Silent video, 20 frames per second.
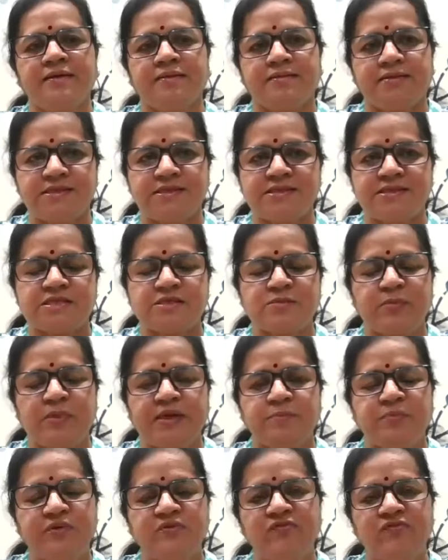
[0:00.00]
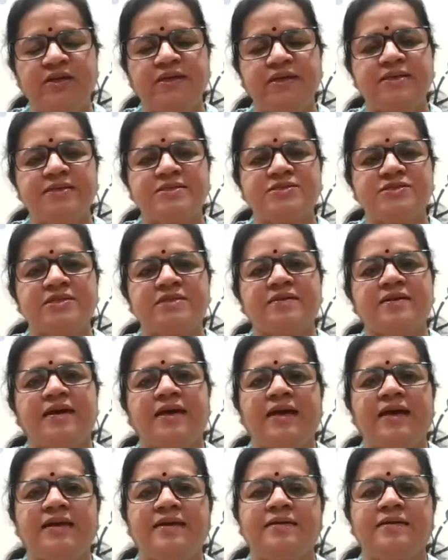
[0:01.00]
This is my privilege
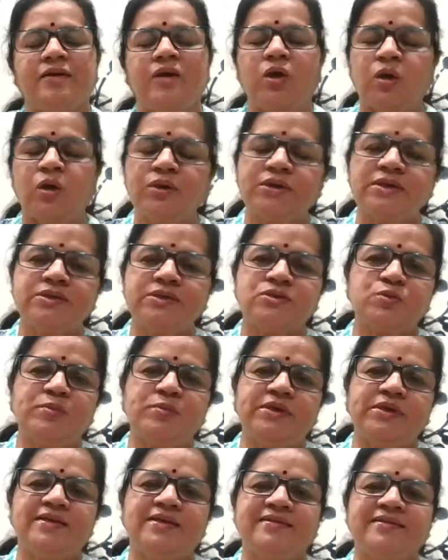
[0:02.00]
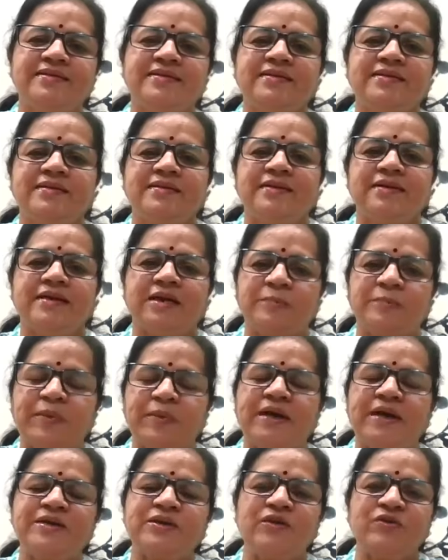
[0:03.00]
and honor to be a
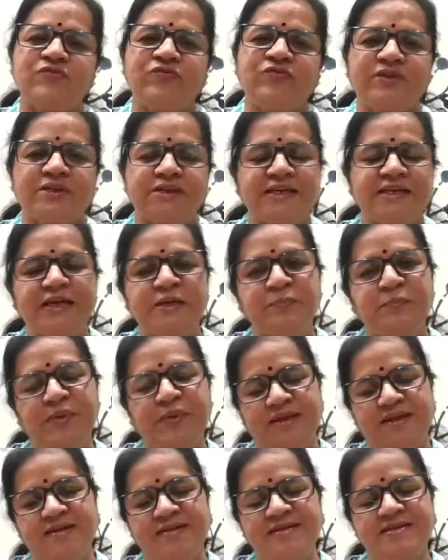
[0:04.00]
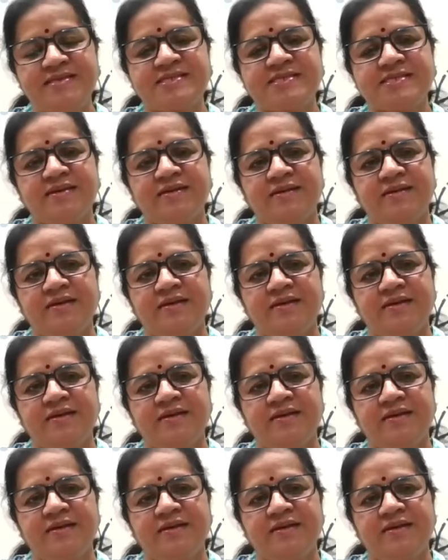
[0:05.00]
part of Fertile Brains,